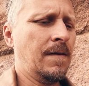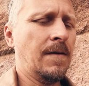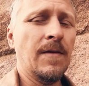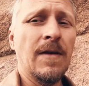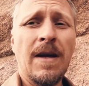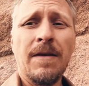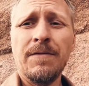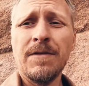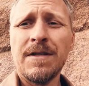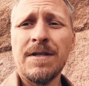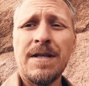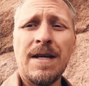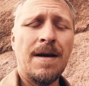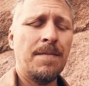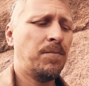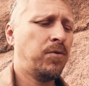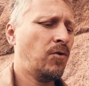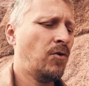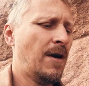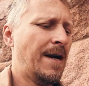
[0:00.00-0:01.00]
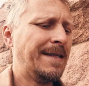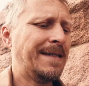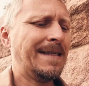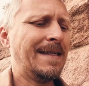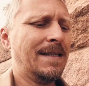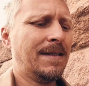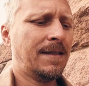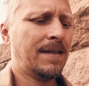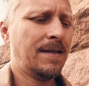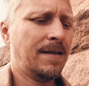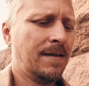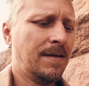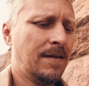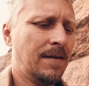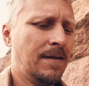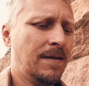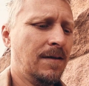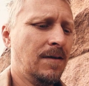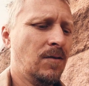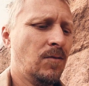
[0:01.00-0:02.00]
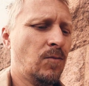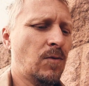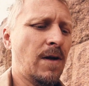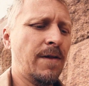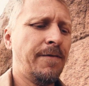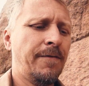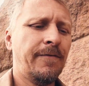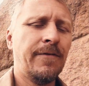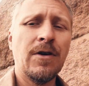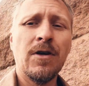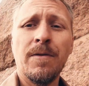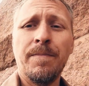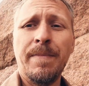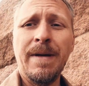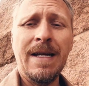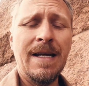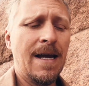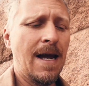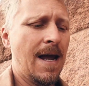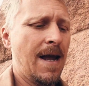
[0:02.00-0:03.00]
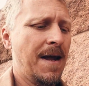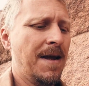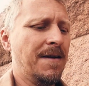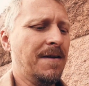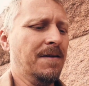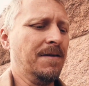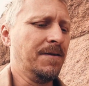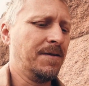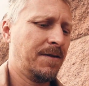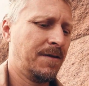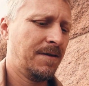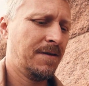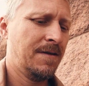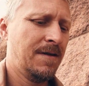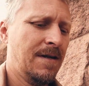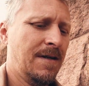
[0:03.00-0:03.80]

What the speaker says: and they even say President Rutherford B. Hayes